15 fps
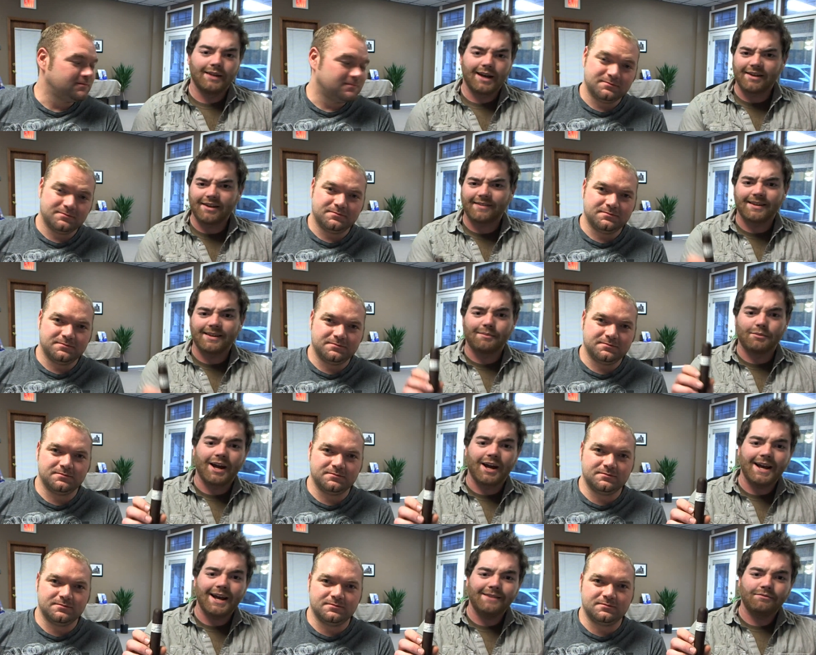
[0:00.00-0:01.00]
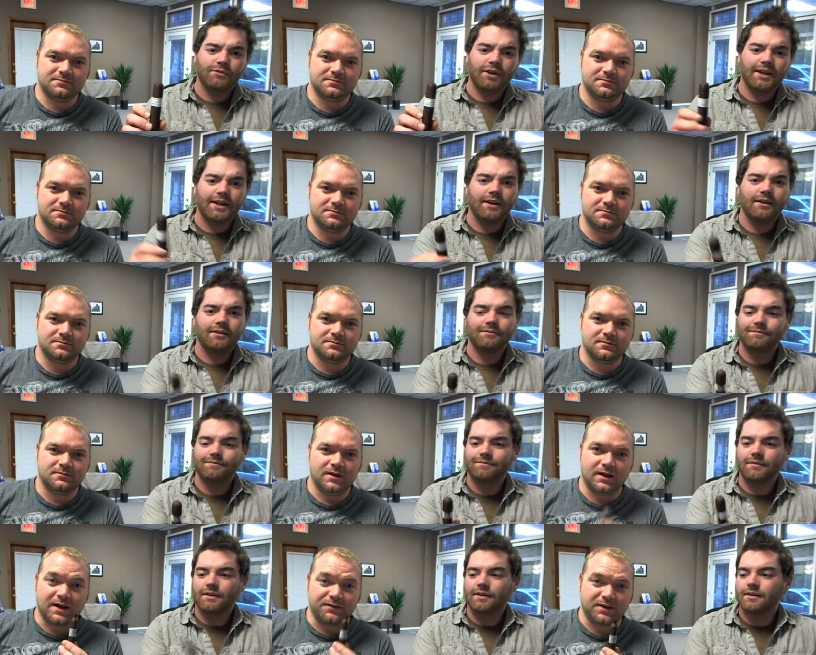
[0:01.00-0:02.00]
Speaker 1: I've got the number nine right here.
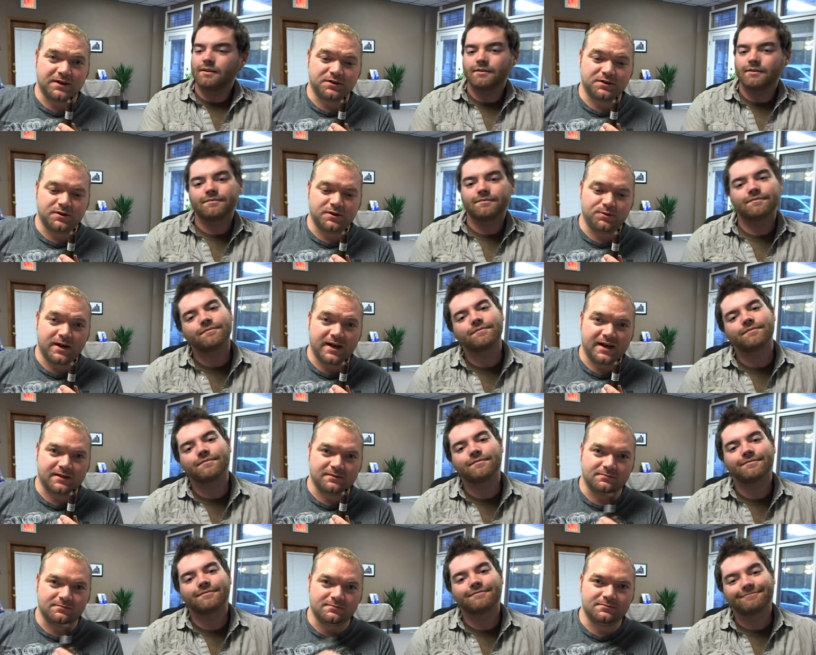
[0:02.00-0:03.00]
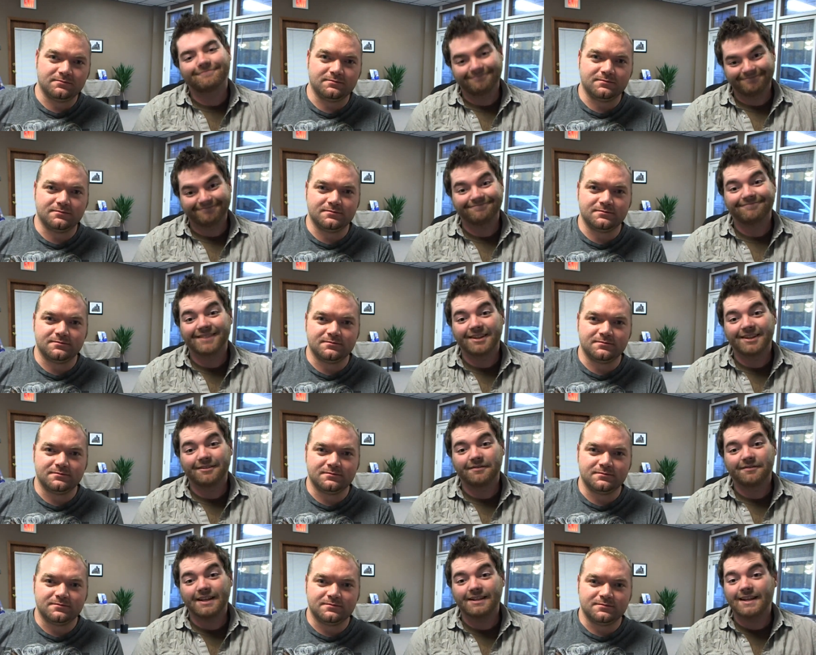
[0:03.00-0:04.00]
Speaker 2: And I've got the Dirty Rat.
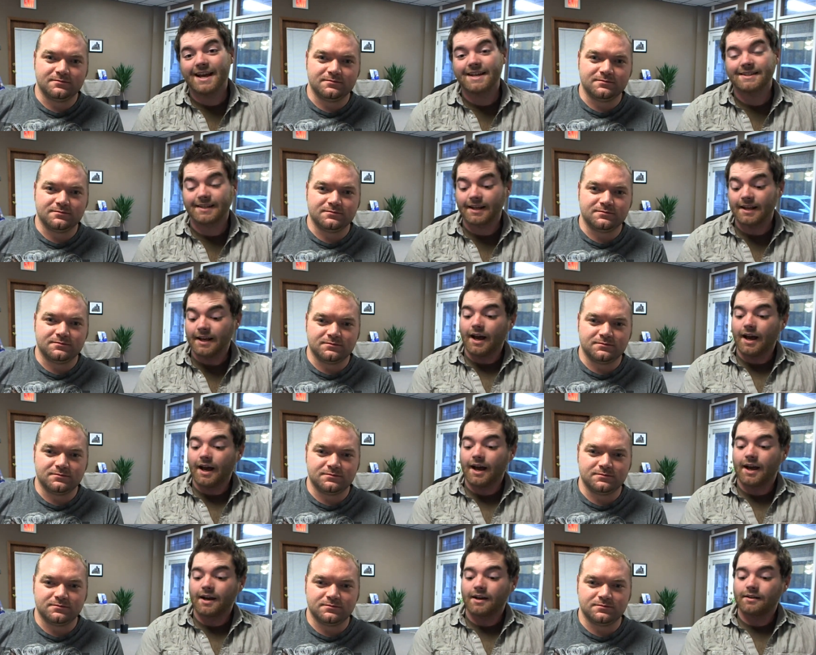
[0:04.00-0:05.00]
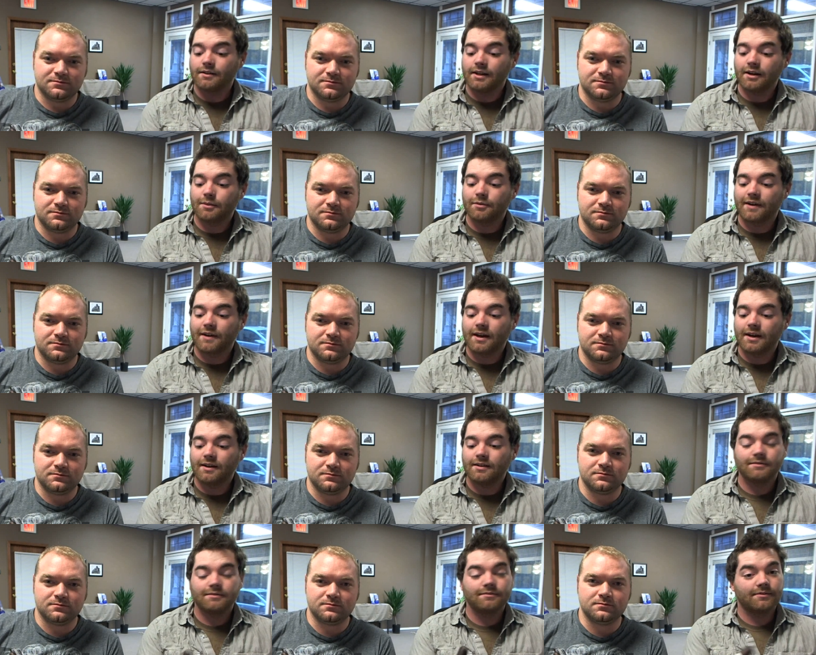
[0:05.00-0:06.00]
Speaker 1: Fantastic. Uh, Liga
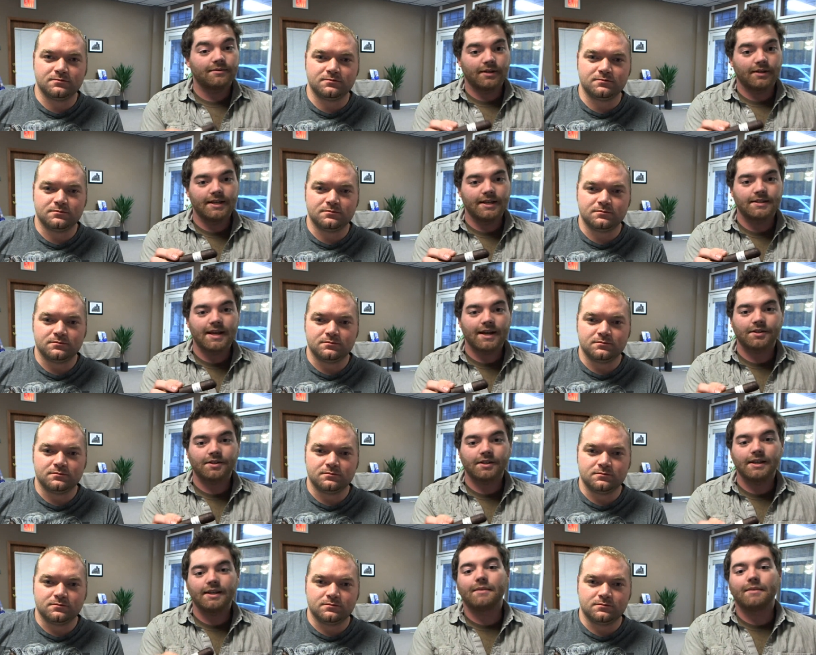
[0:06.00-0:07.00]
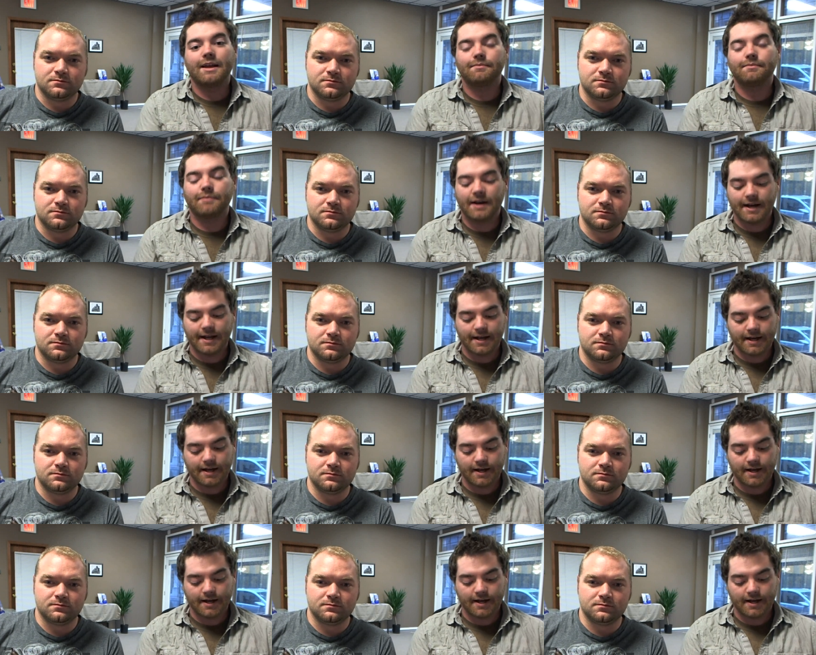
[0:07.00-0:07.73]
Privada is actually made by